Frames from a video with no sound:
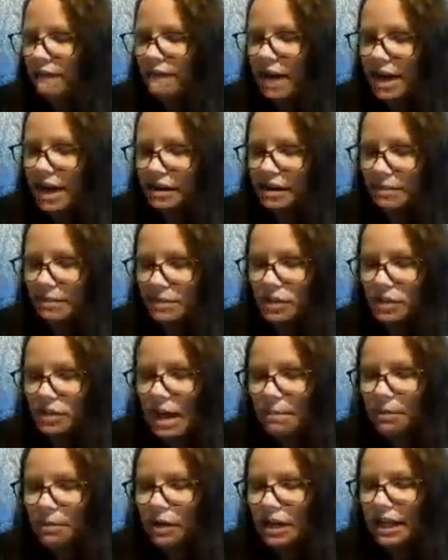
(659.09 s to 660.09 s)
"Fire up the
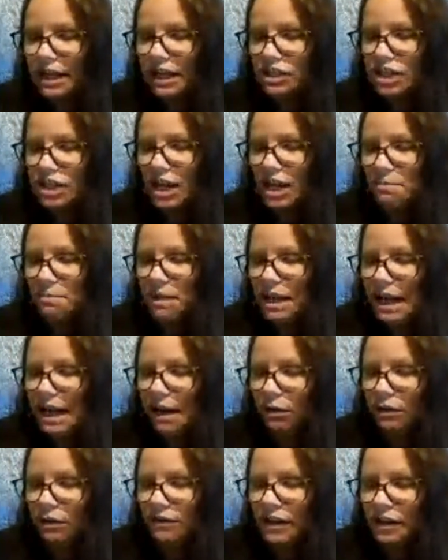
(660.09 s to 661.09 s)
chopper and get Checkmate
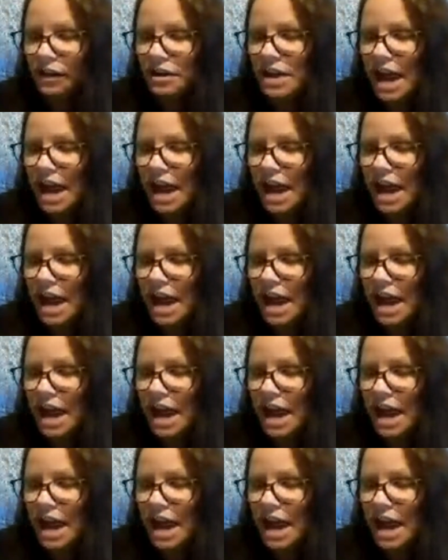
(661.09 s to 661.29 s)
out of there